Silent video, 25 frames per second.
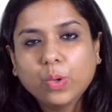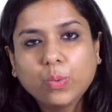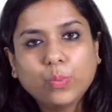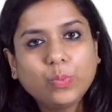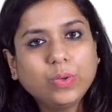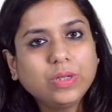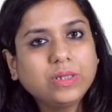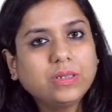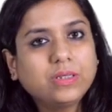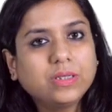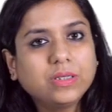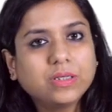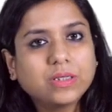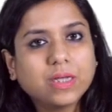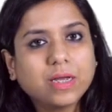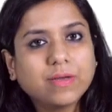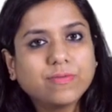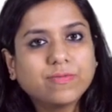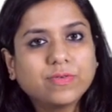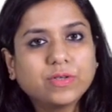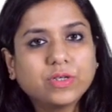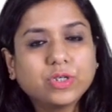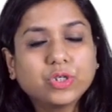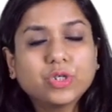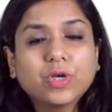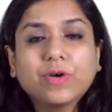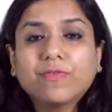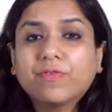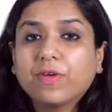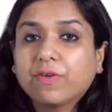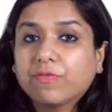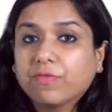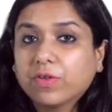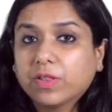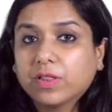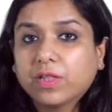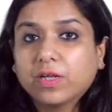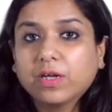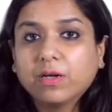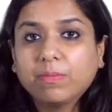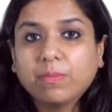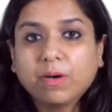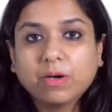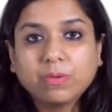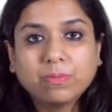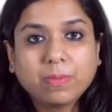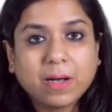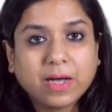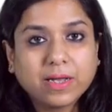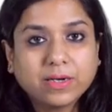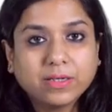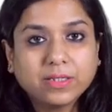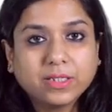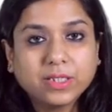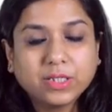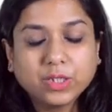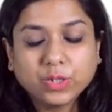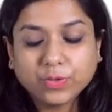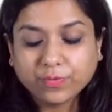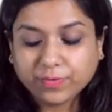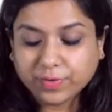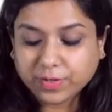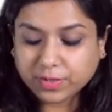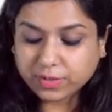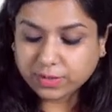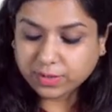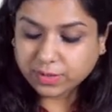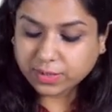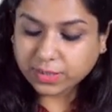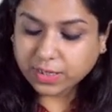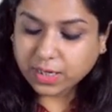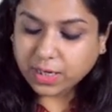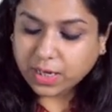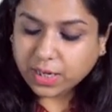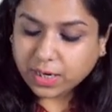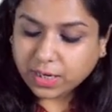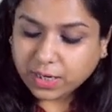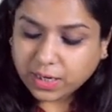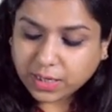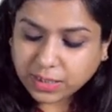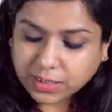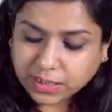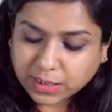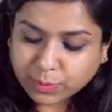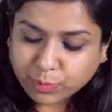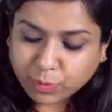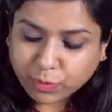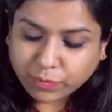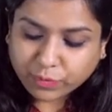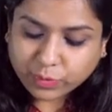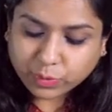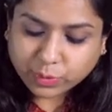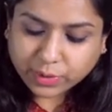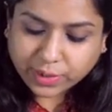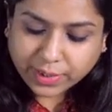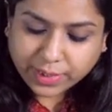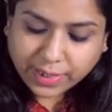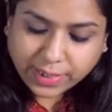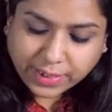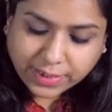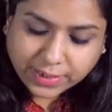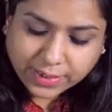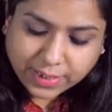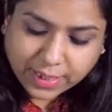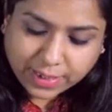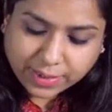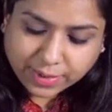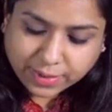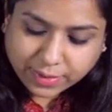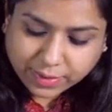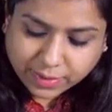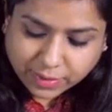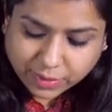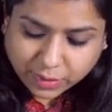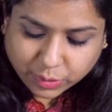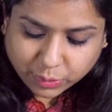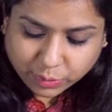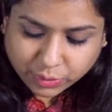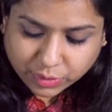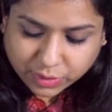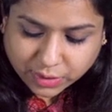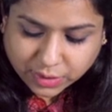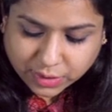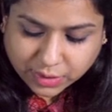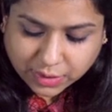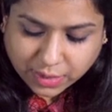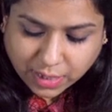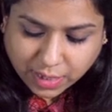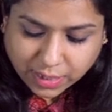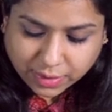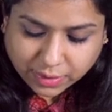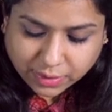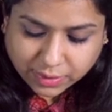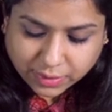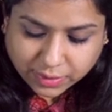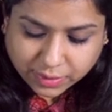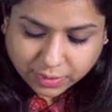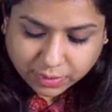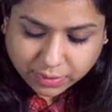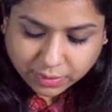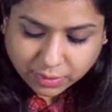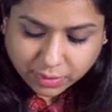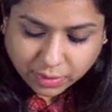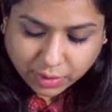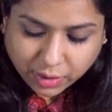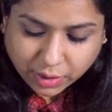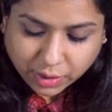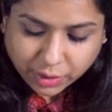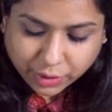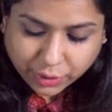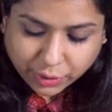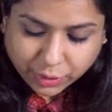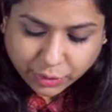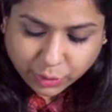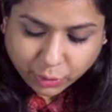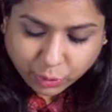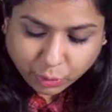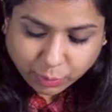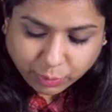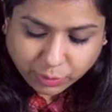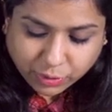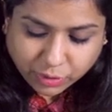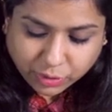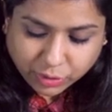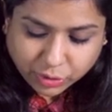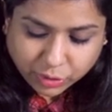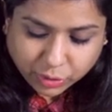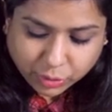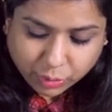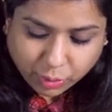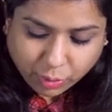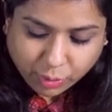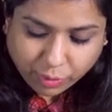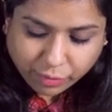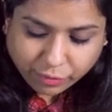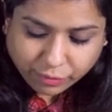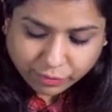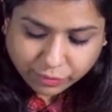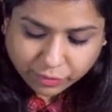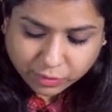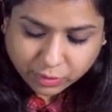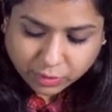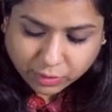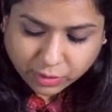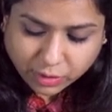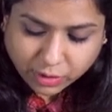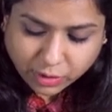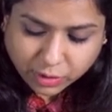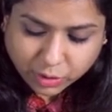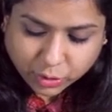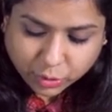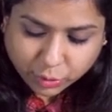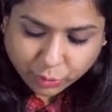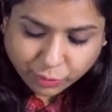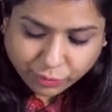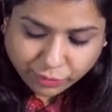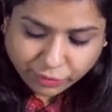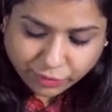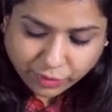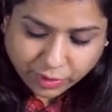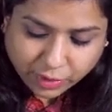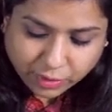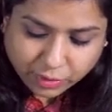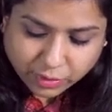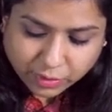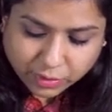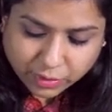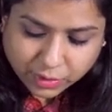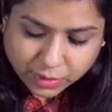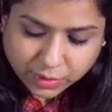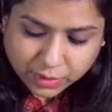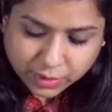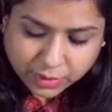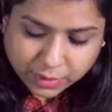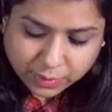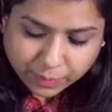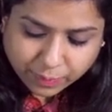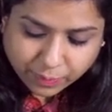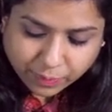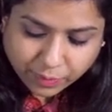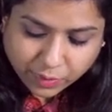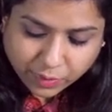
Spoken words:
With this, I finish off everything about Barrett's esophagus. Let's move to the next entity, students, that is the tumors of the esophagus.